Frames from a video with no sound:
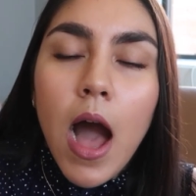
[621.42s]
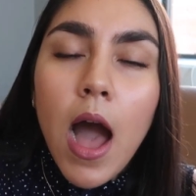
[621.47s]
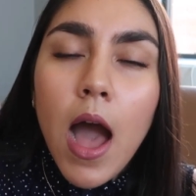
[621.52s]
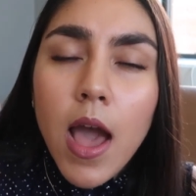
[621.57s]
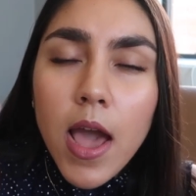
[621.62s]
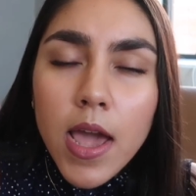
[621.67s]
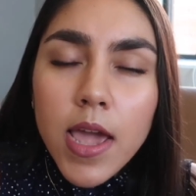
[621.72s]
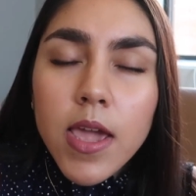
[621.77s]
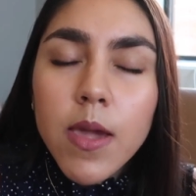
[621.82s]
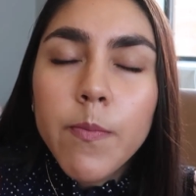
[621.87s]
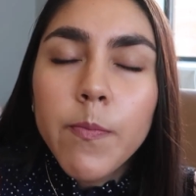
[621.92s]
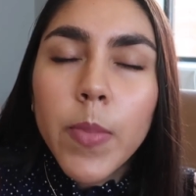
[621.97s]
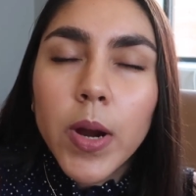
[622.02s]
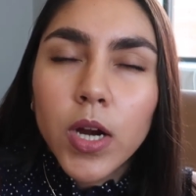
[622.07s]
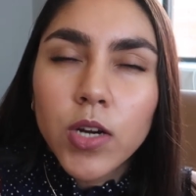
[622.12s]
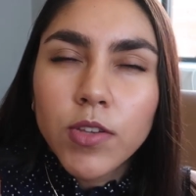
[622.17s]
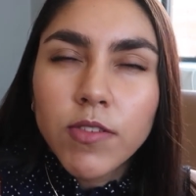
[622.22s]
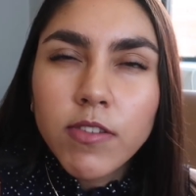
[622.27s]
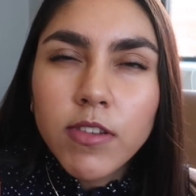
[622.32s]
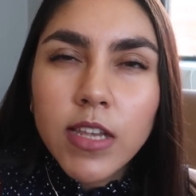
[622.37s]
I
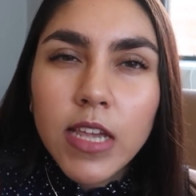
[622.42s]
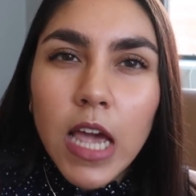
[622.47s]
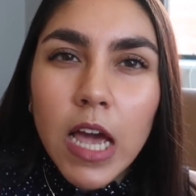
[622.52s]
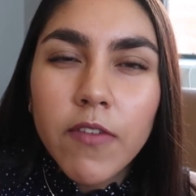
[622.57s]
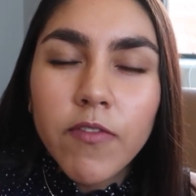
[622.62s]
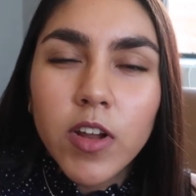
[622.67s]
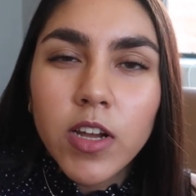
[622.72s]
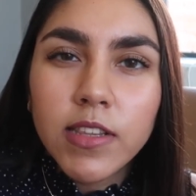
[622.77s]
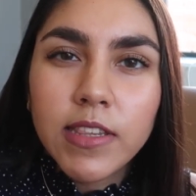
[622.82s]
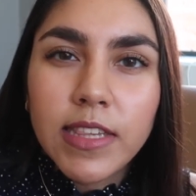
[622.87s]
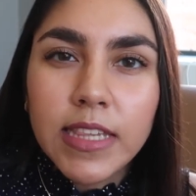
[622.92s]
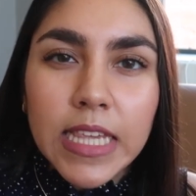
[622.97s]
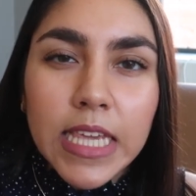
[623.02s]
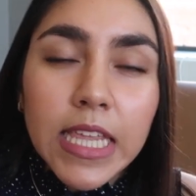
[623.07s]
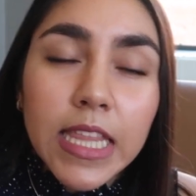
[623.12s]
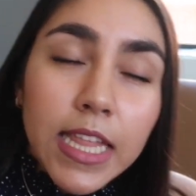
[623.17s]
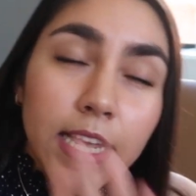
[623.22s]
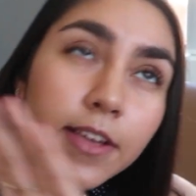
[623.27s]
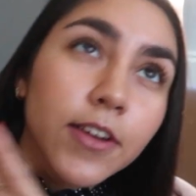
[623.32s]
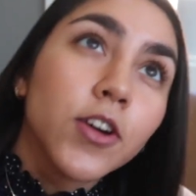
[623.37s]
personally have not
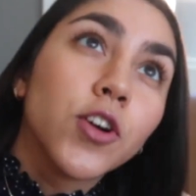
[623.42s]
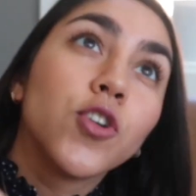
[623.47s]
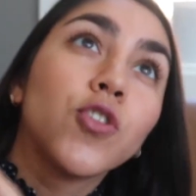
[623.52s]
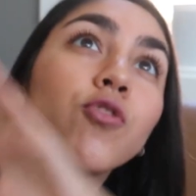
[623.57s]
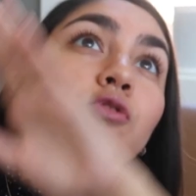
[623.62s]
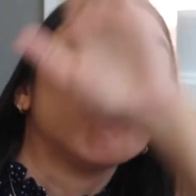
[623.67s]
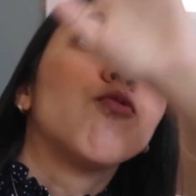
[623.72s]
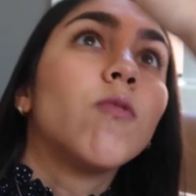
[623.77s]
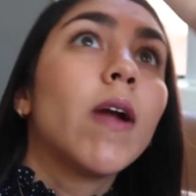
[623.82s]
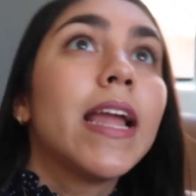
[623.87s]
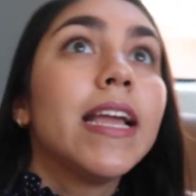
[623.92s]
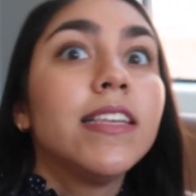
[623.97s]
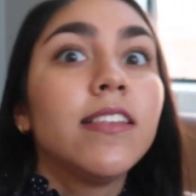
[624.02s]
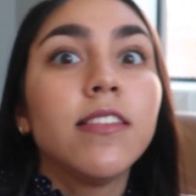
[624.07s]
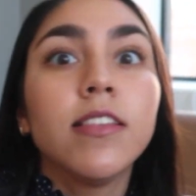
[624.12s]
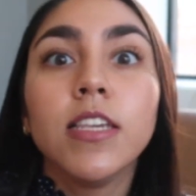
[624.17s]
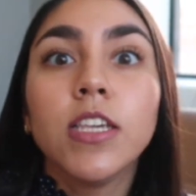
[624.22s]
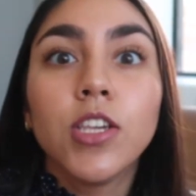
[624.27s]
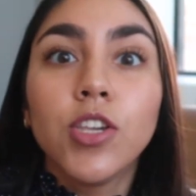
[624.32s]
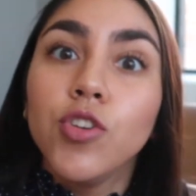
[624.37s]
seen like a
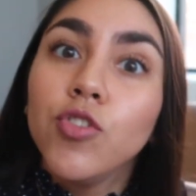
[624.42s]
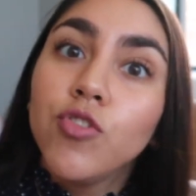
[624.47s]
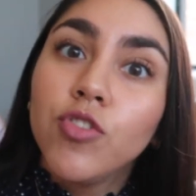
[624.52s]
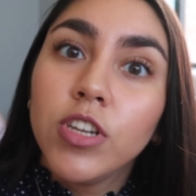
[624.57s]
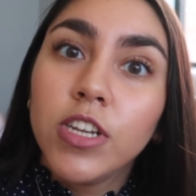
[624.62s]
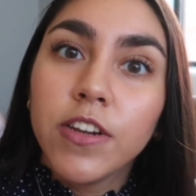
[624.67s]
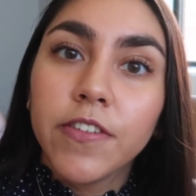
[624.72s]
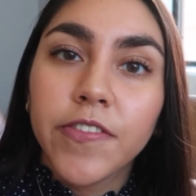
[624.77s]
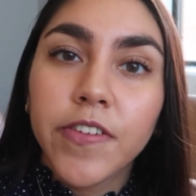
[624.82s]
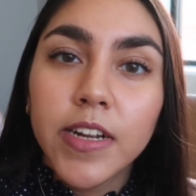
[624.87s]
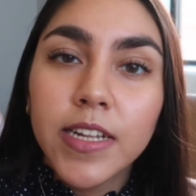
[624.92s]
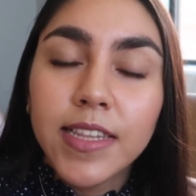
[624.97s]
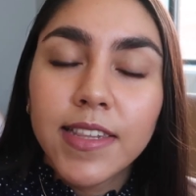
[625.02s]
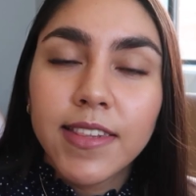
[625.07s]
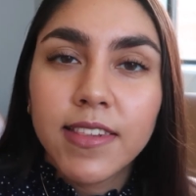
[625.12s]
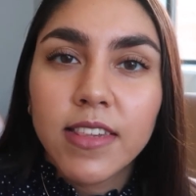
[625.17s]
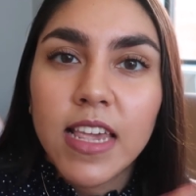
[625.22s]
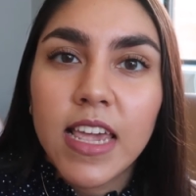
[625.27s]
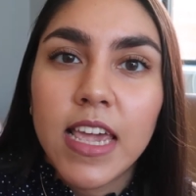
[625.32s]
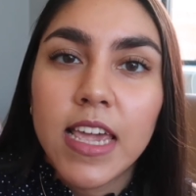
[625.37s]
crazy huge
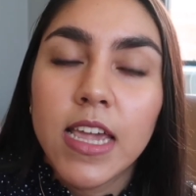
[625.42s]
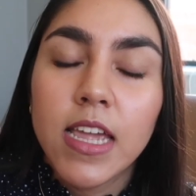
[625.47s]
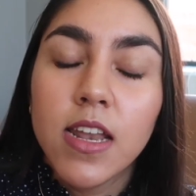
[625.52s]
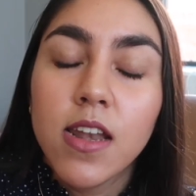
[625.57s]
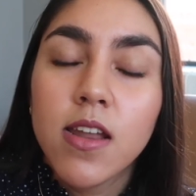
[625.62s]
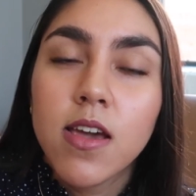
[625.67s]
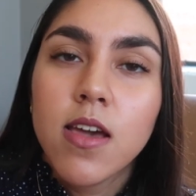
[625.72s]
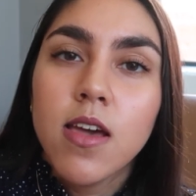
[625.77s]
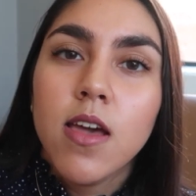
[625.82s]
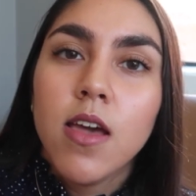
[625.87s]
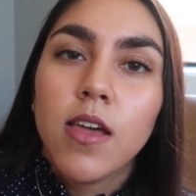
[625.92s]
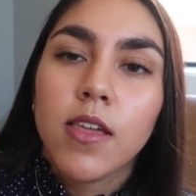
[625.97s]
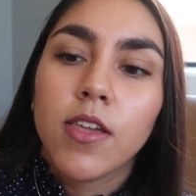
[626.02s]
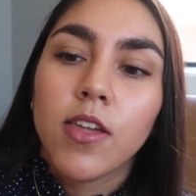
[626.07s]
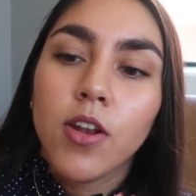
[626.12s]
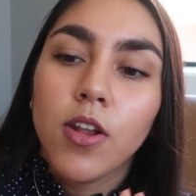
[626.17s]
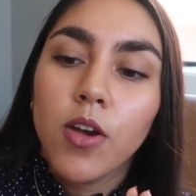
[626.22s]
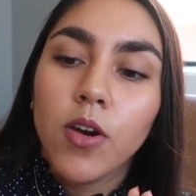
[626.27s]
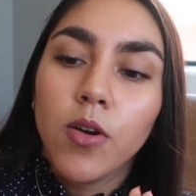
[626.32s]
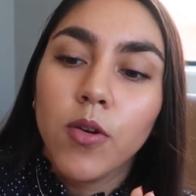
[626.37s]
difference in,
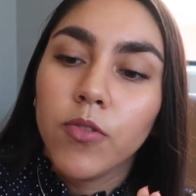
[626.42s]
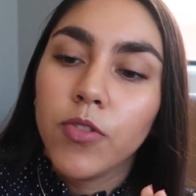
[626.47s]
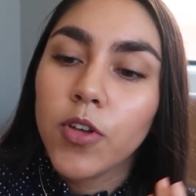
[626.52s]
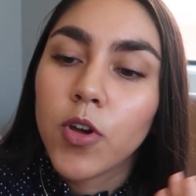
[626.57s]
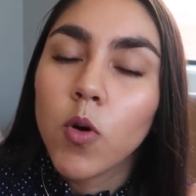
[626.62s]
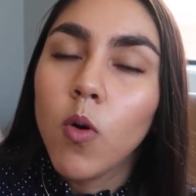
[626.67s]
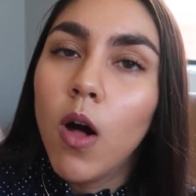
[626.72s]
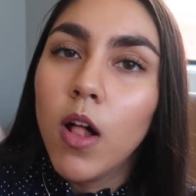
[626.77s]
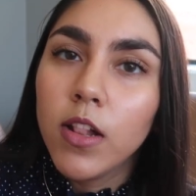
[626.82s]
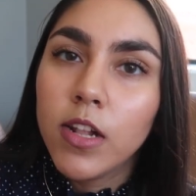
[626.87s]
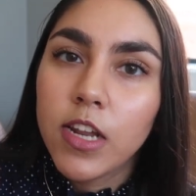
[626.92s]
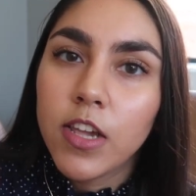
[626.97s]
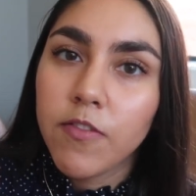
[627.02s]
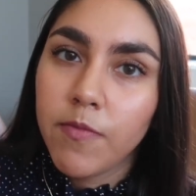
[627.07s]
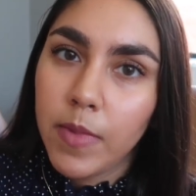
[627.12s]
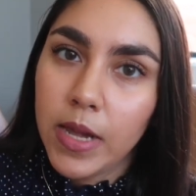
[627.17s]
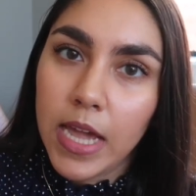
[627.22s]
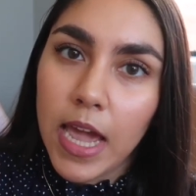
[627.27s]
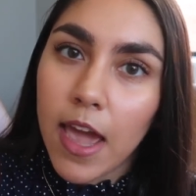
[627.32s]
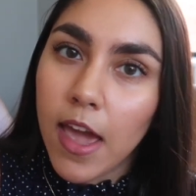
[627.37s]
you know, the quality of
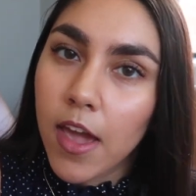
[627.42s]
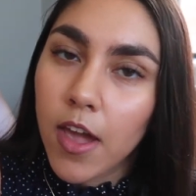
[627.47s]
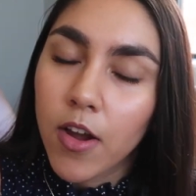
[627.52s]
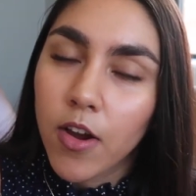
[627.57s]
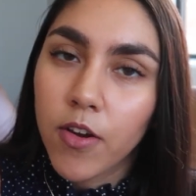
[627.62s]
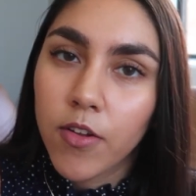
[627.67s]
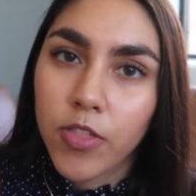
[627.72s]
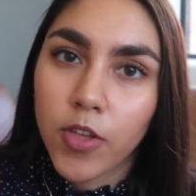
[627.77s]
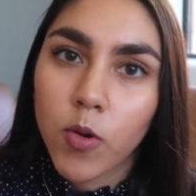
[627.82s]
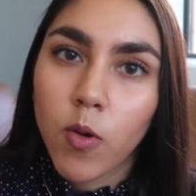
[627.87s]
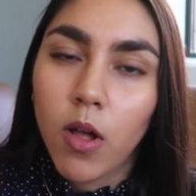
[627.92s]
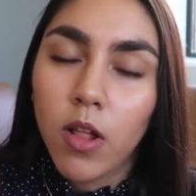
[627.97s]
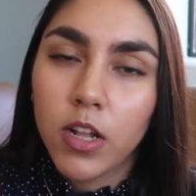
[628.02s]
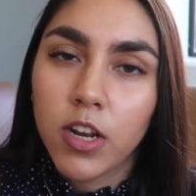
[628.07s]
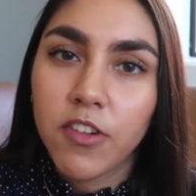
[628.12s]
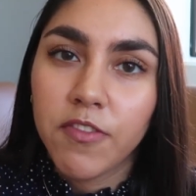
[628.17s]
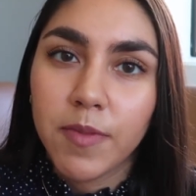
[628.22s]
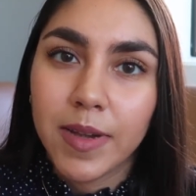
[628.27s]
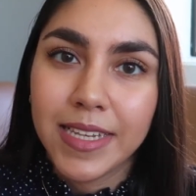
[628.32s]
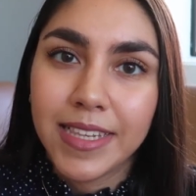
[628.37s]
my hair or the
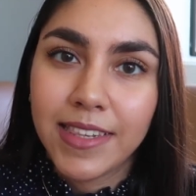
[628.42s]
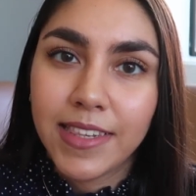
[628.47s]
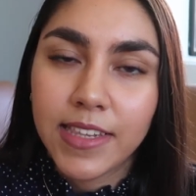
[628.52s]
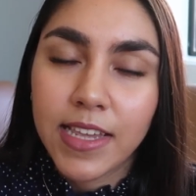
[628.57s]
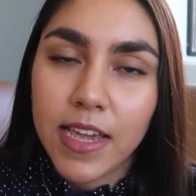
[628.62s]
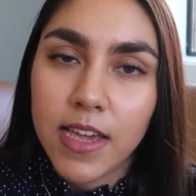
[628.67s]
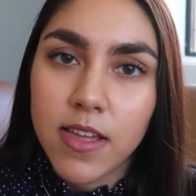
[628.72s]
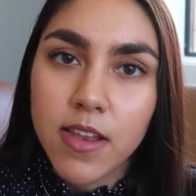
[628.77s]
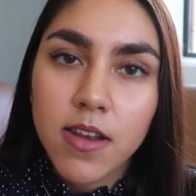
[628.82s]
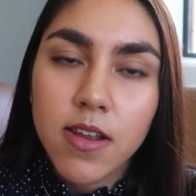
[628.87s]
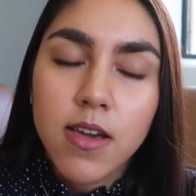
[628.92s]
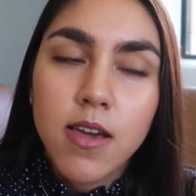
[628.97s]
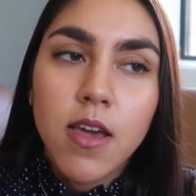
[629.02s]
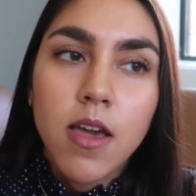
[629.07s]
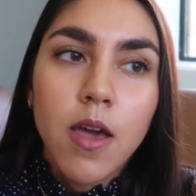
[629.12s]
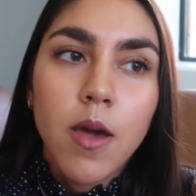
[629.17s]
quality of my skin,